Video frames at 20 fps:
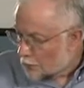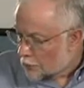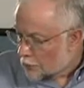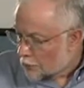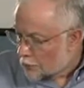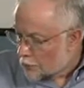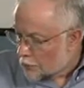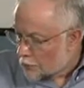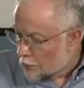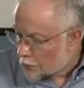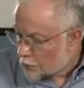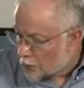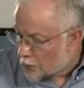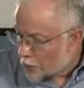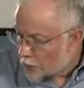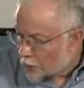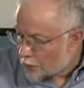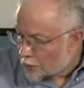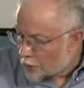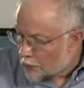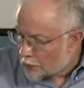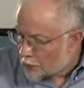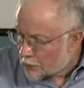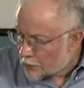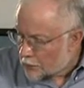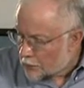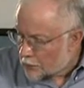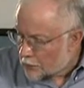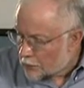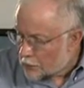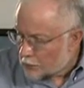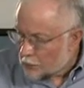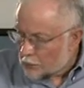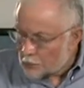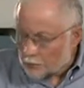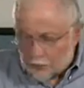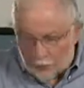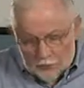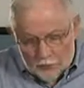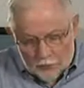If we put a new diaphragm in here, we
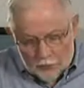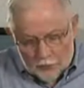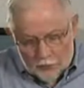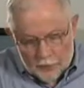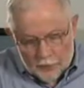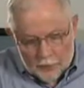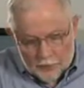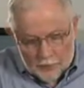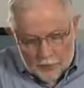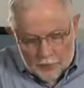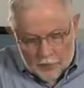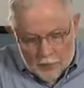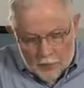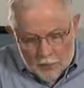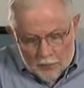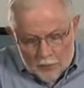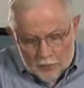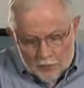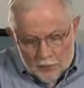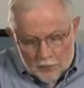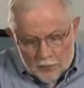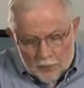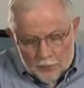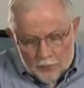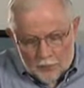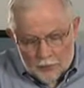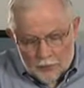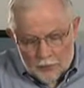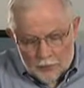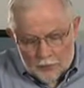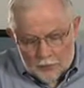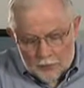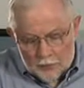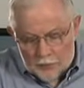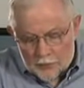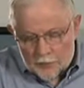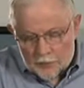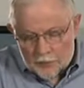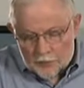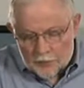put some new O-rings in, Going to want to put a little bit of
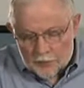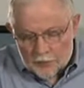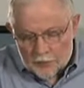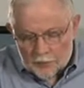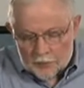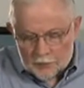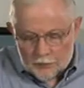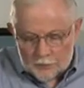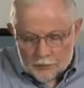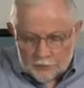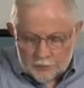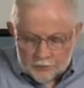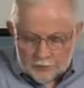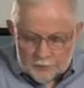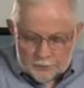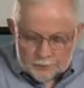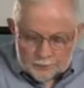grease on those.